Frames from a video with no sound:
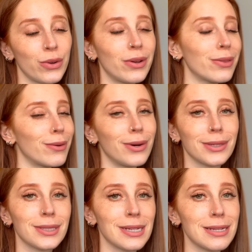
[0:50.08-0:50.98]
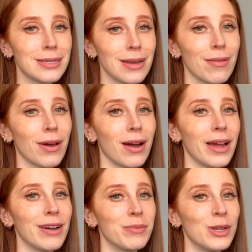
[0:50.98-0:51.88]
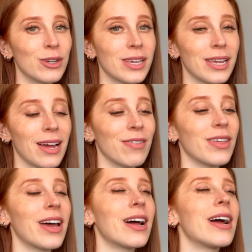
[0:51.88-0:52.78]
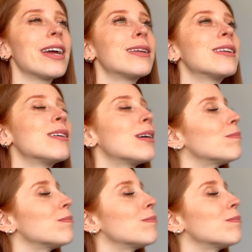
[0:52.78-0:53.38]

another artist that I have been looking at that I am,